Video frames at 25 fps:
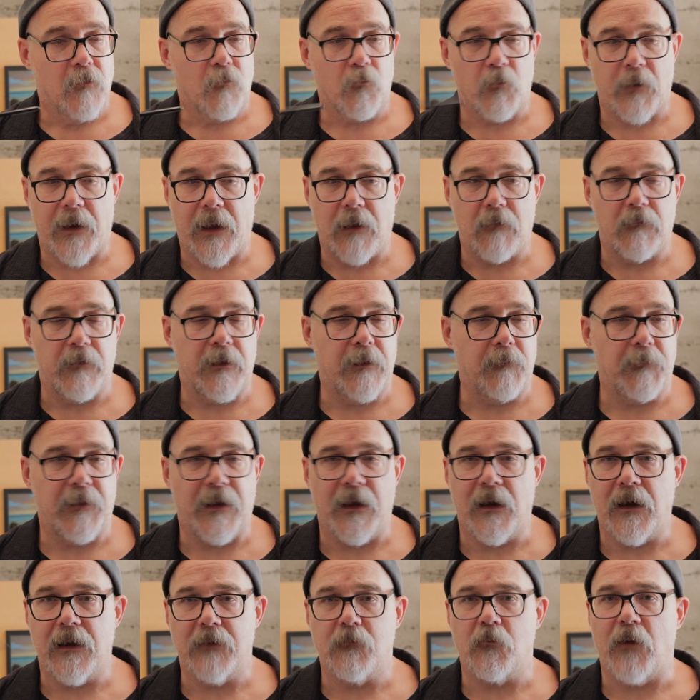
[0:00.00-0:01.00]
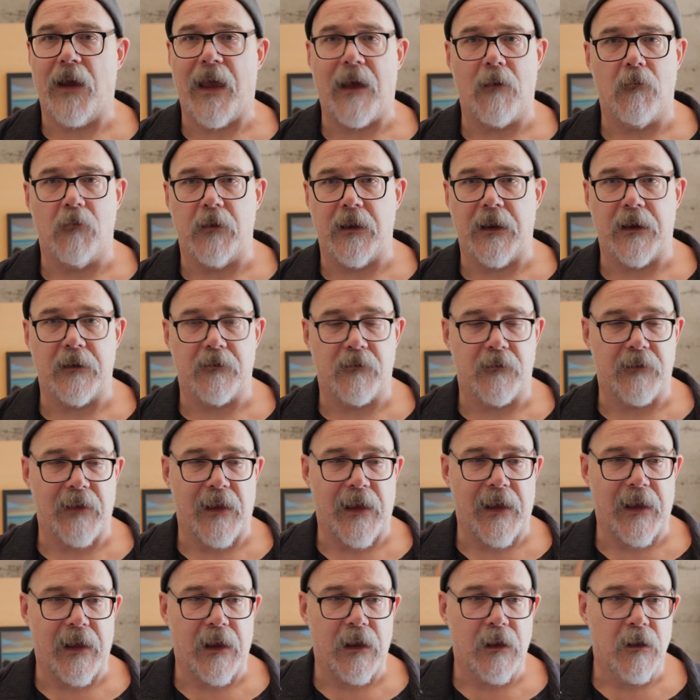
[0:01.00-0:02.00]
reality behind reality
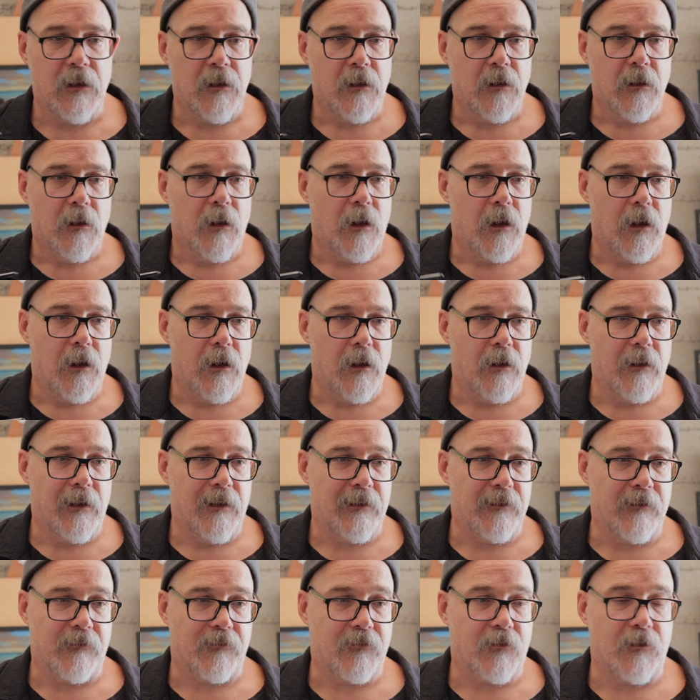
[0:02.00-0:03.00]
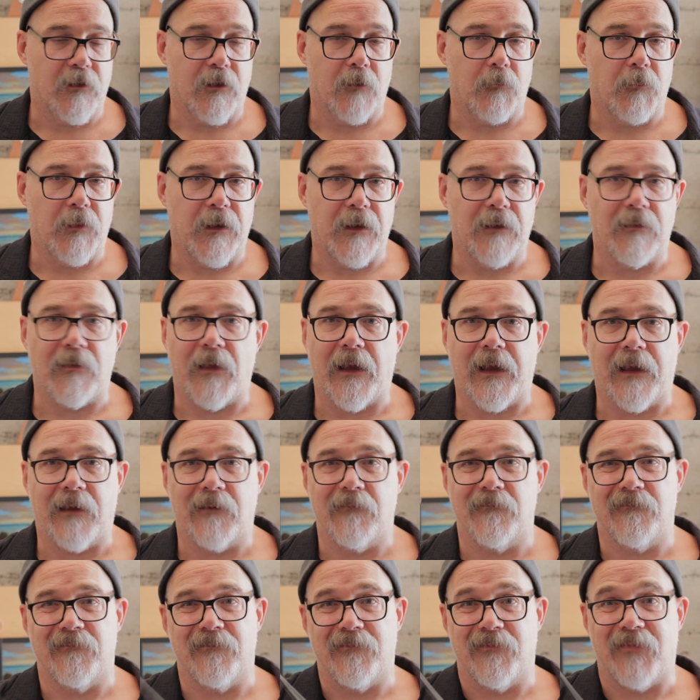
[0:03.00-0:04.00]
today, and it's going to be like
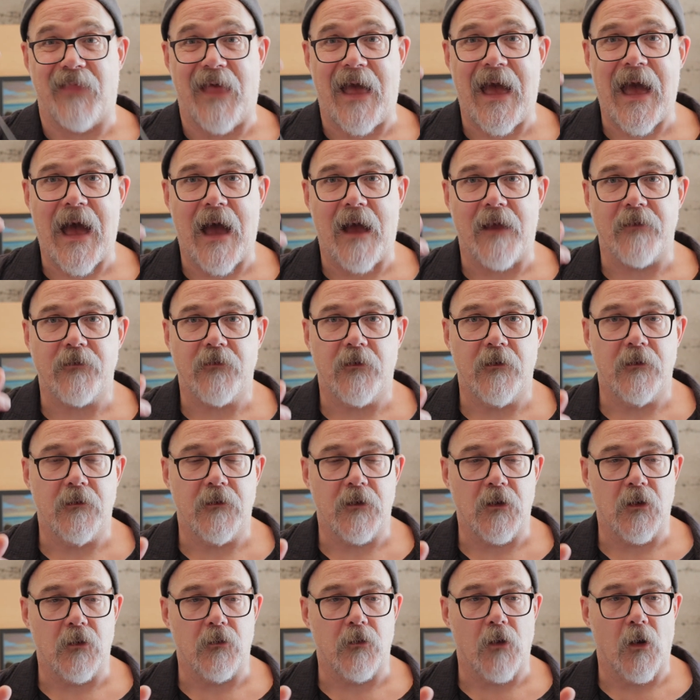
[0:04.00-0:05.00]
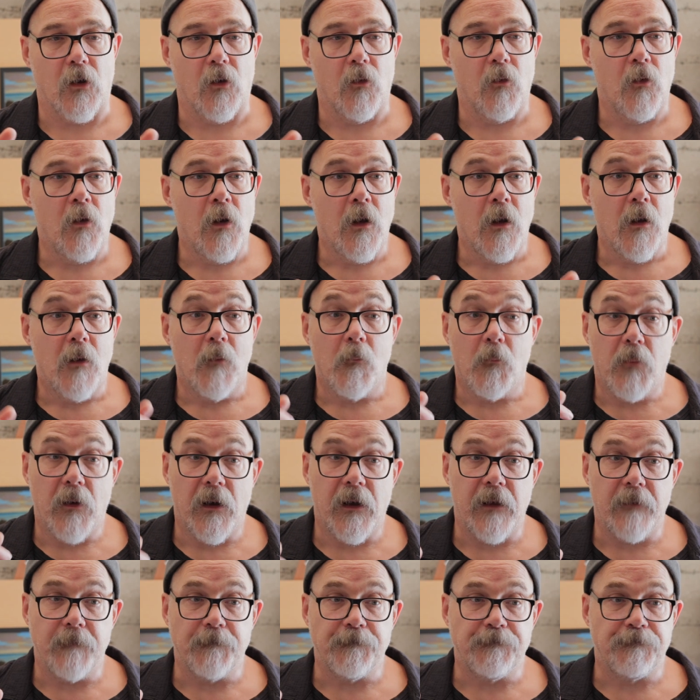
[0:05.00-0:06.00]
that.
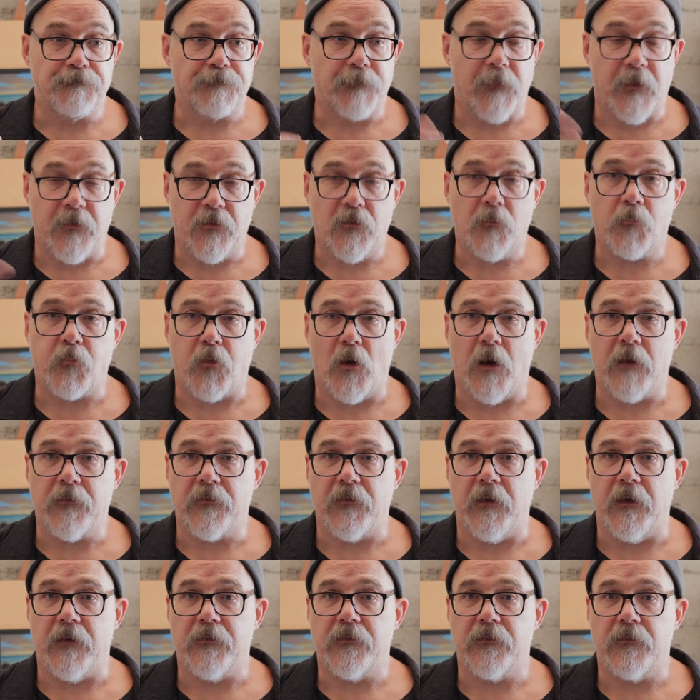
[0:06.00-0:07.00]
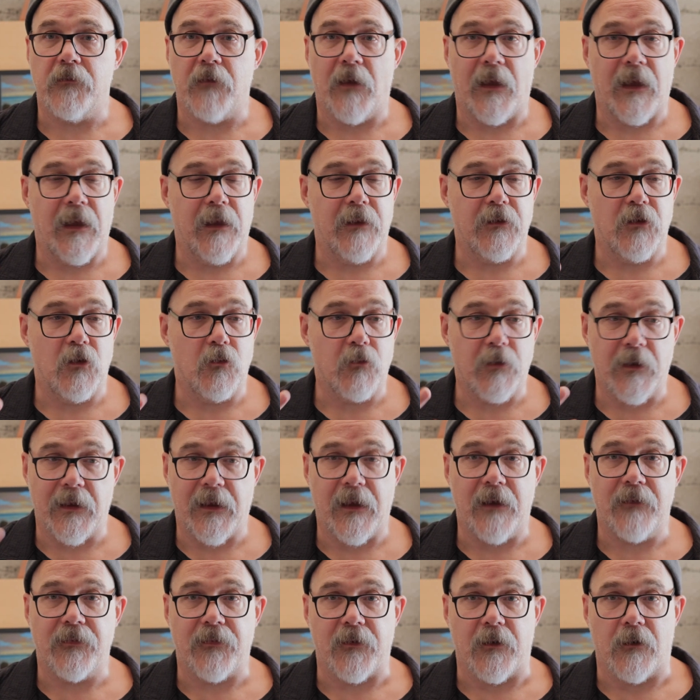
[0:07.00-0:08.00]
But it's a process, and you can
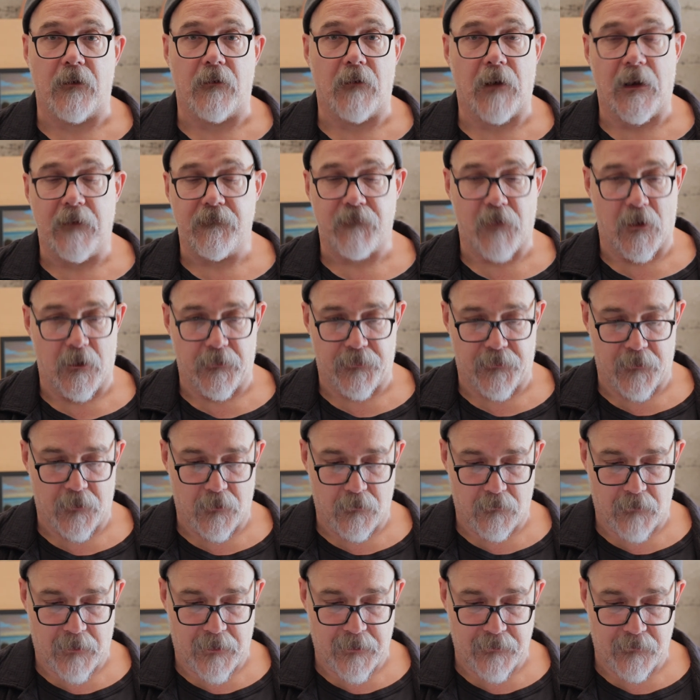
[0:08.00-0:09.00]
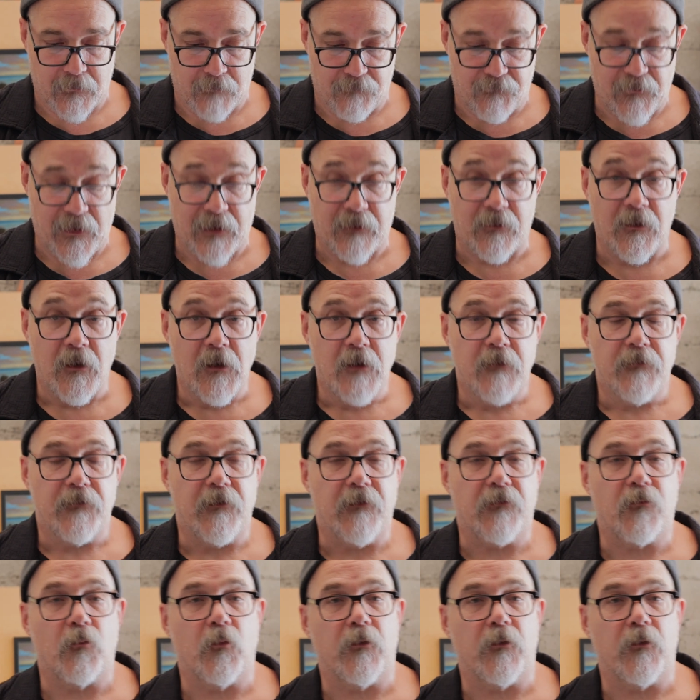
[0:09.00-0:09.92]
get there. I've got there. And in fact, this